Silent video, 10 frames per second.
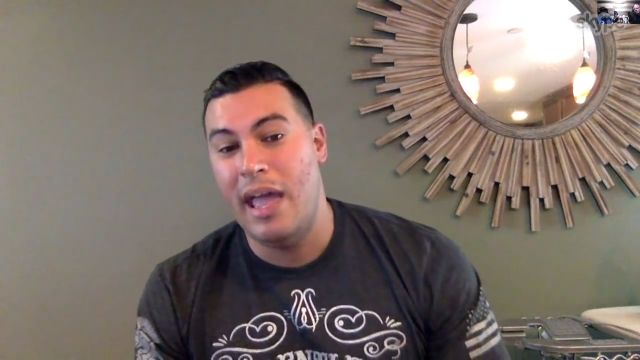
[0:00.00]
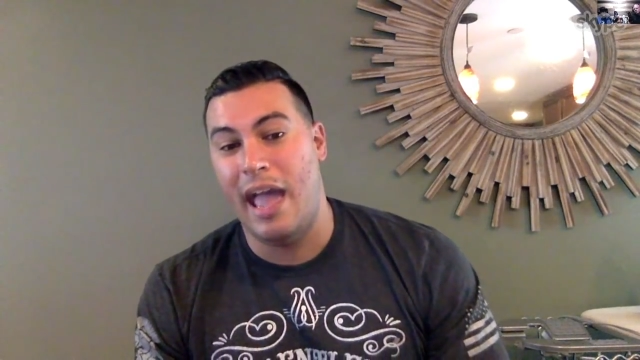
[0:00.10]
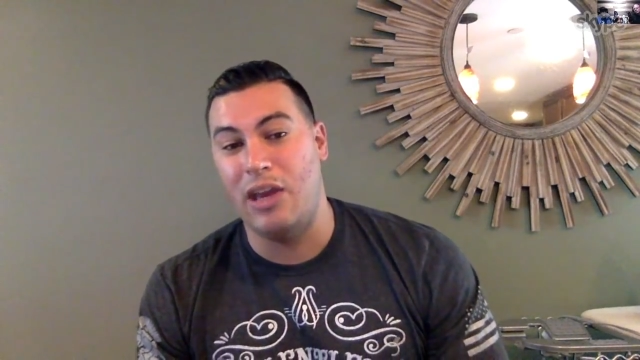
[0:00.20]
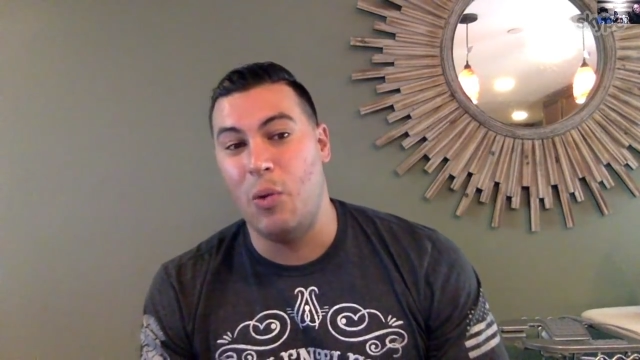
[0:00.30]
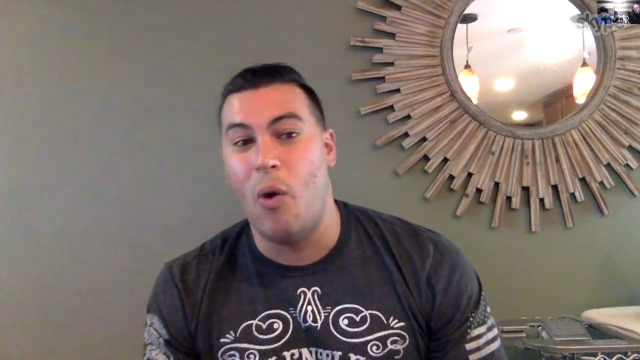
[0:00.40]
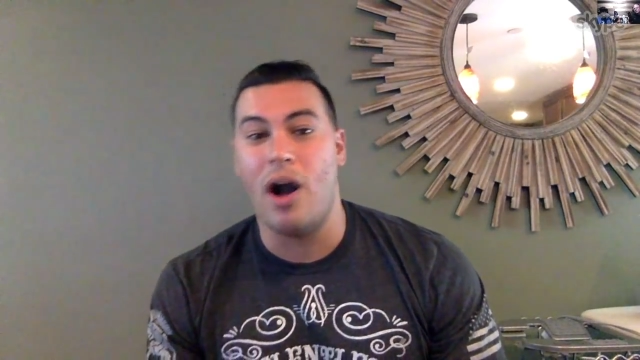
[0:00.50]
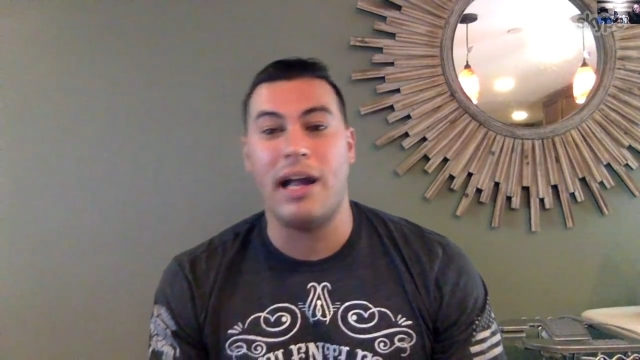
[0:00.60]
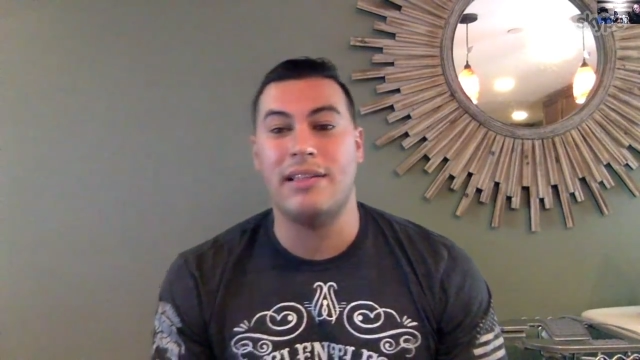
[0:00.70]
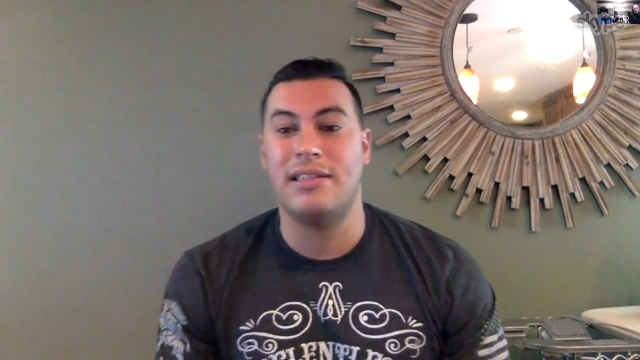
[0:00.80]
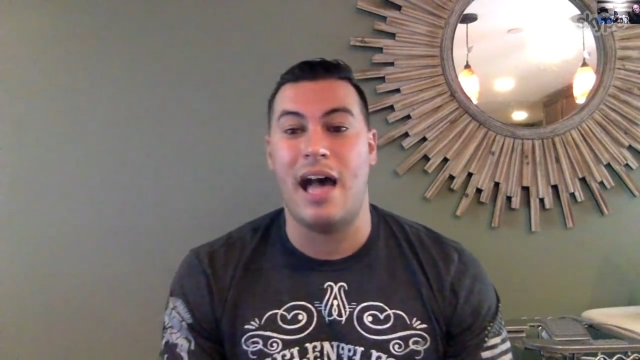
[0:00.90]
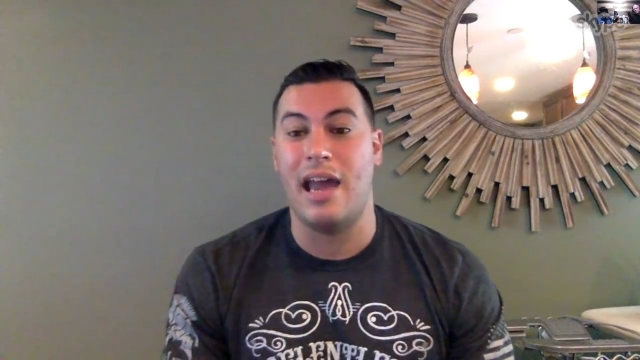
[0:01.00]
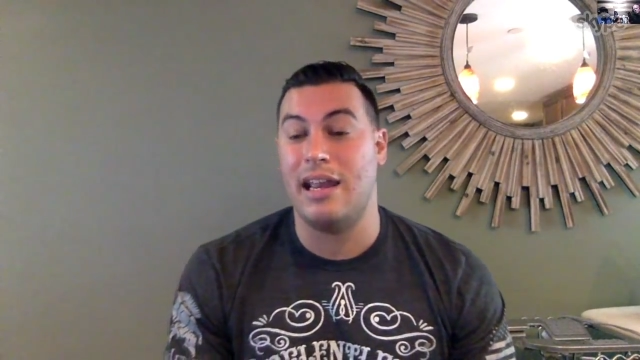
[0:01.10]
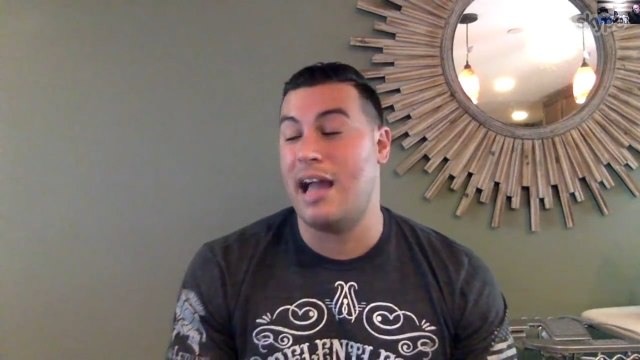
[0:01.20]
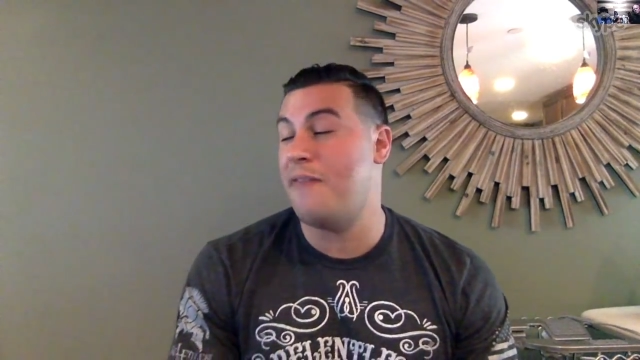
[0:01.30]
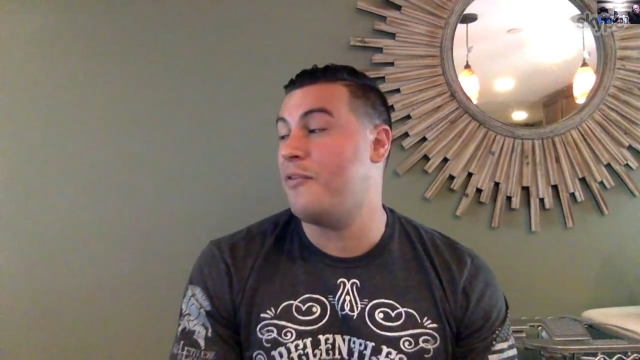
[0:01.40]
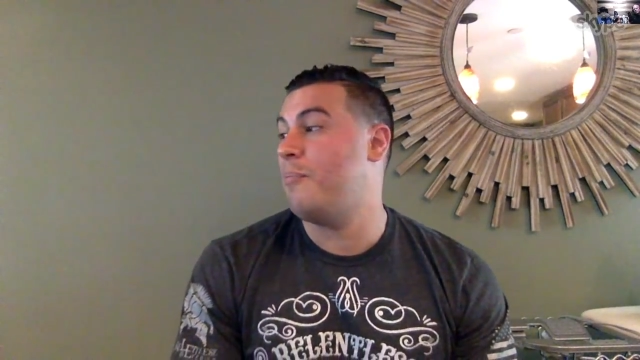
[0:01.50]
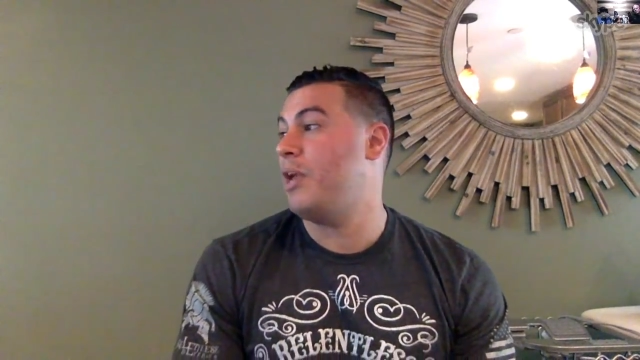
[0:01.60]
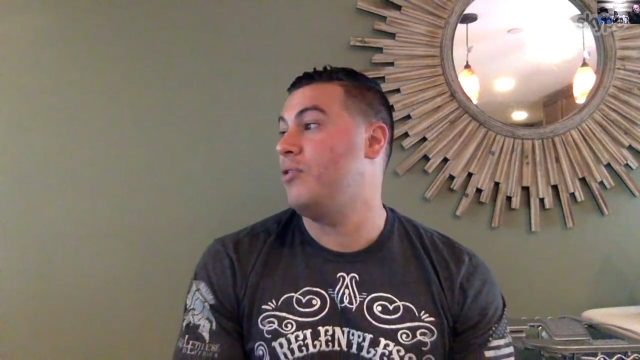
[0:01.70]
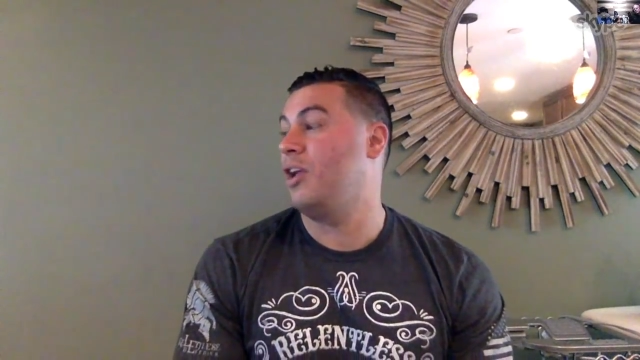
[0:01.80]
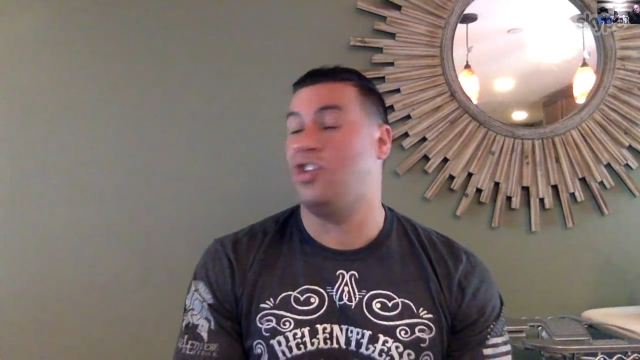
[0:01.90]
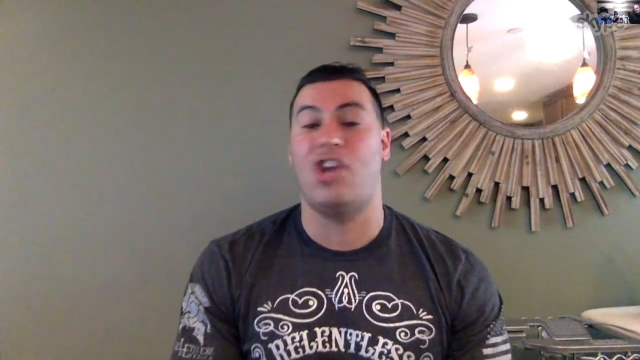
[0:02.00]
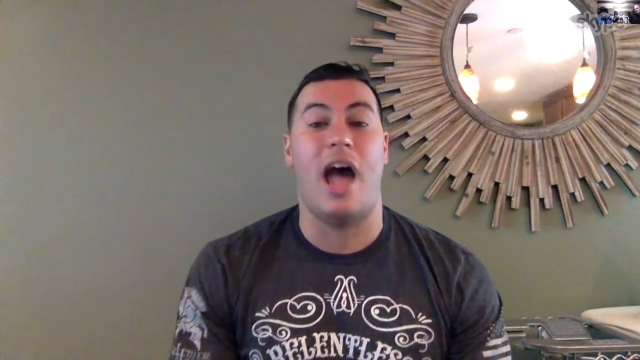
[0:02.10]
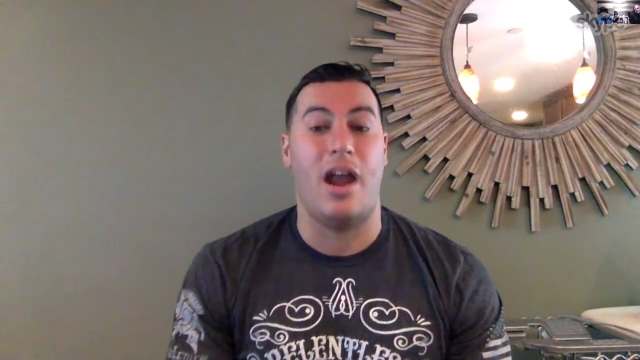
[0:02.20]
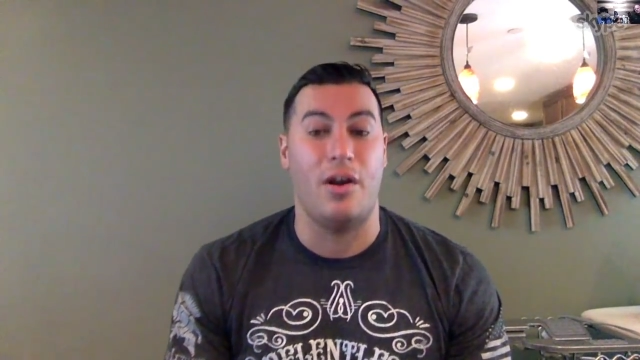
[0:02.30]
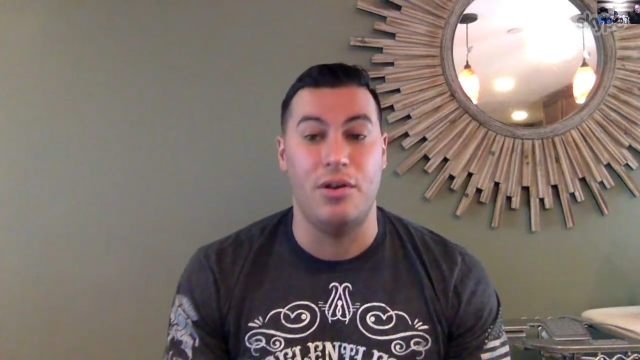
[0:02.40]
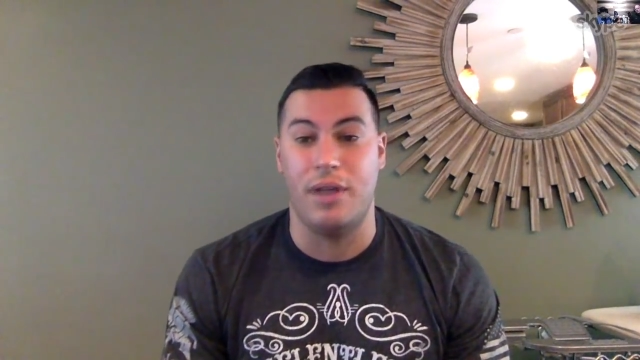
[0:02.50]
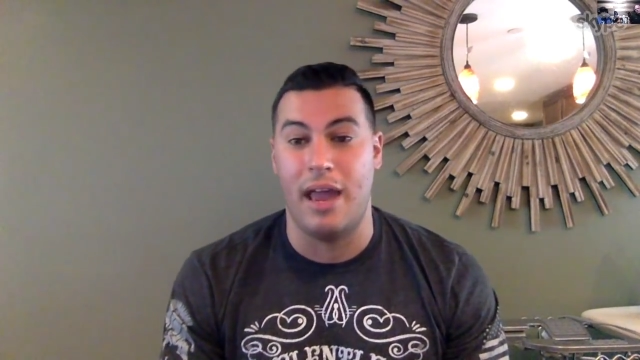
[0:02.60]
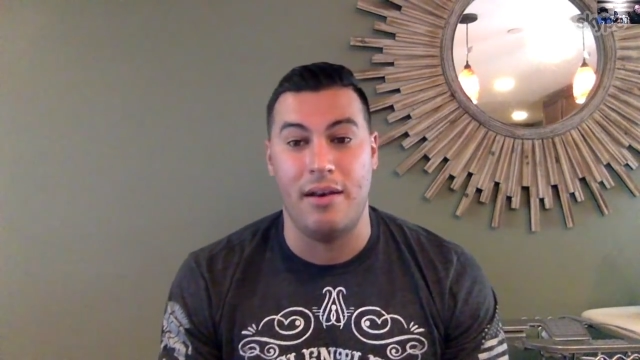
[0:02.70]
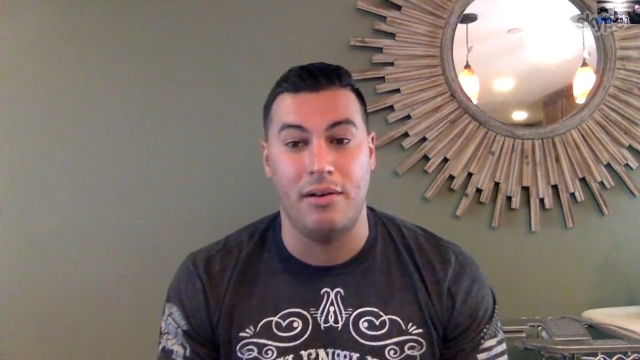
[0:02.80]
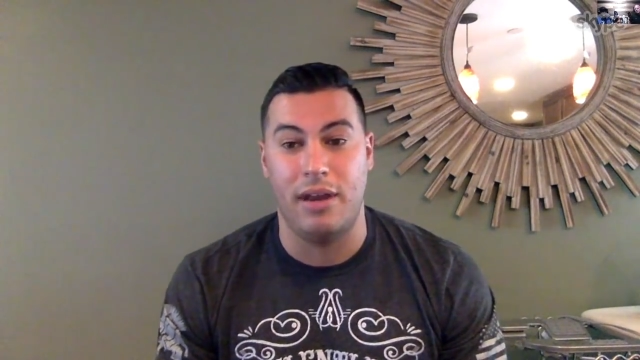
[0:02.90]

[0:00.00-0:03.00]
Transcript: and you walk outside and God forbid you get shot or you get